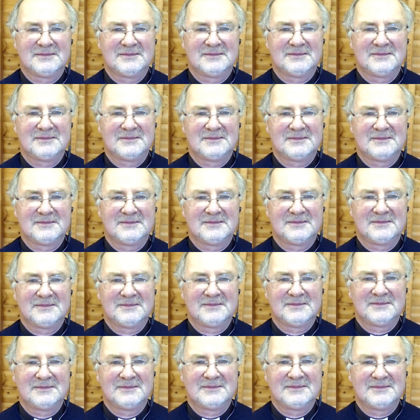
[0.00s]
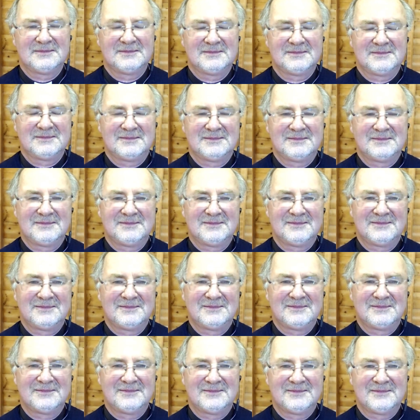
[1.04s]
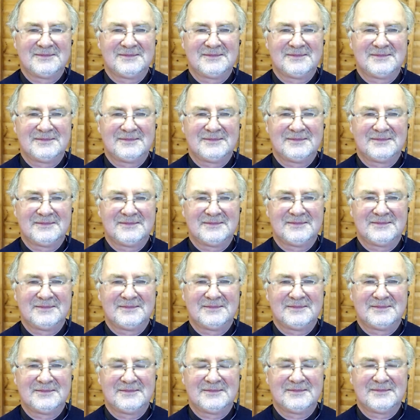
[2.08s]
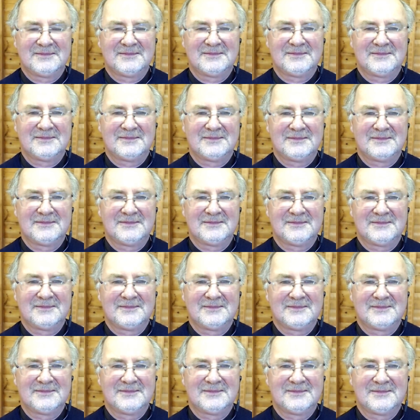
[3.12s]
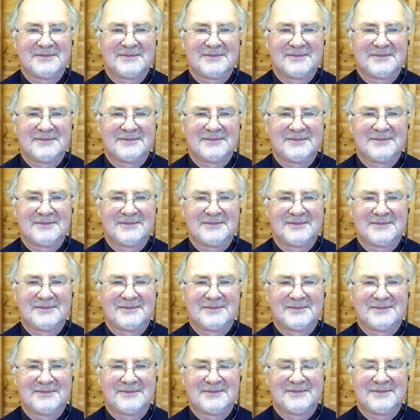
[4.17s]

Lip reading: The person shown says nothing.